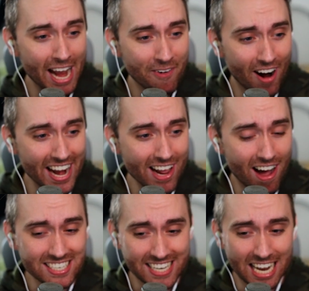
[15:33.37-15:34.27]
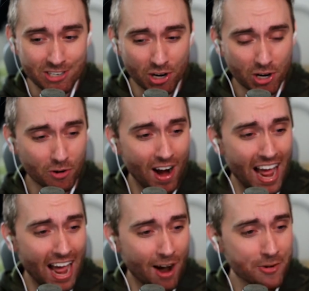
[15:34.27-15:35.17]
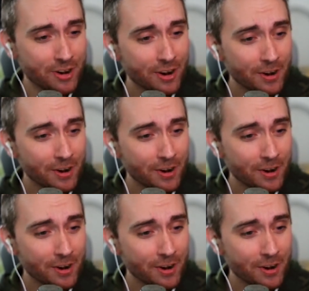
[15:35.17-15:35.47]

running on desert ground!